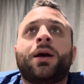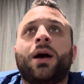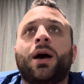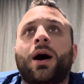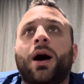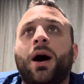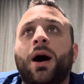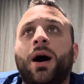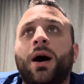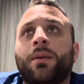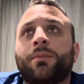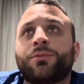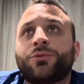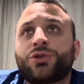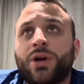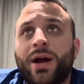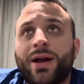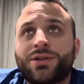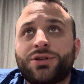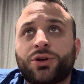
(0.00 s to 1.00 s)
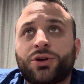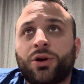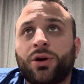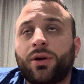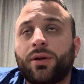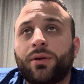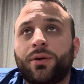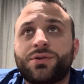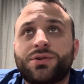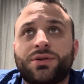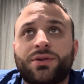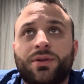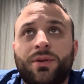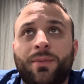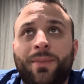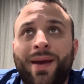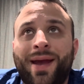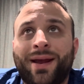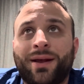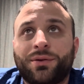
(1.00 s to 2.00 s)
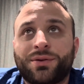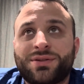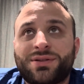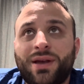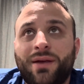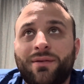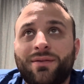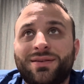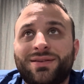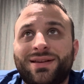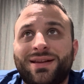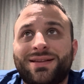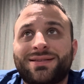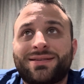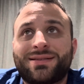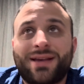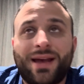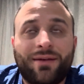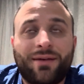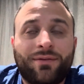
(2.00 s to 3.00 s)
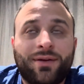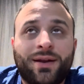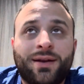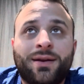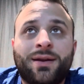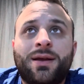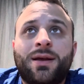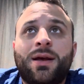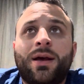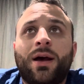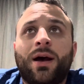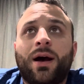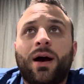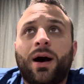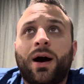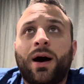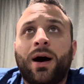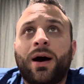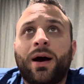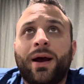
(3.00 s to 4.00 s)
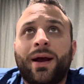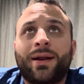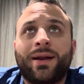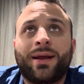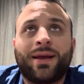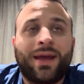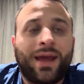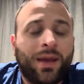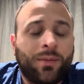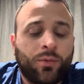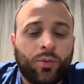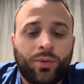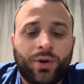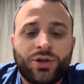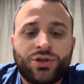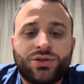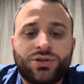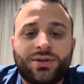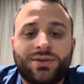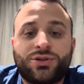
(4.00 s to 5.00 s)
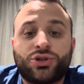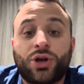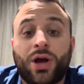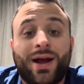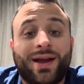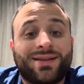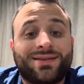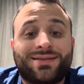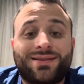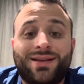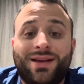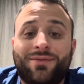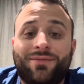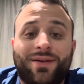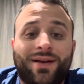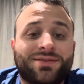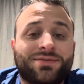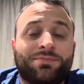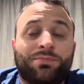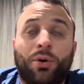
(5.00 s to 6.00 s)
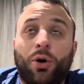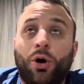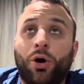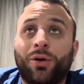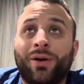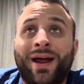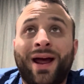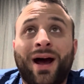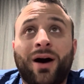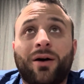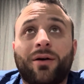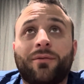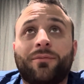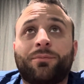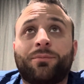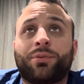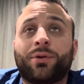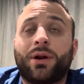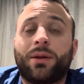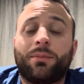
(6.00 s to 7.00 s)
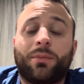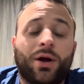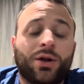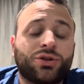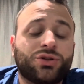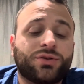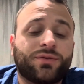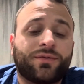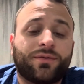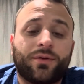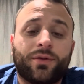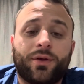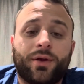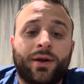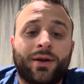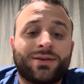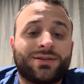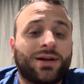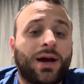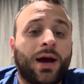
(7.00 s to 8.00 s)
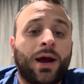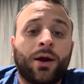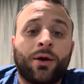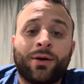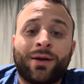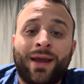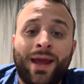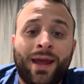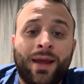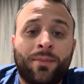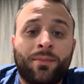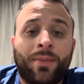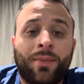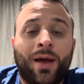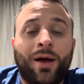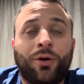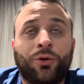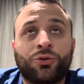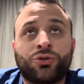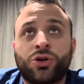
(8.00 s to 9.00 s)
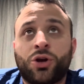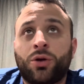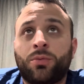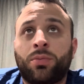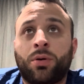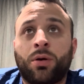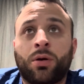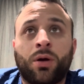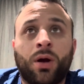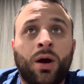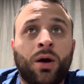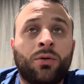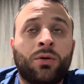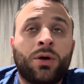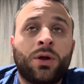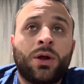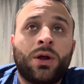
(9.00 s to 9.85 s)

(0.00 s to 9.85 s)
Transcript: Um, Giants are currently losing to the Bengals 17 7 uh, in a game in which the Giants defense balled out pretty much for the entire game, held Joe Burrow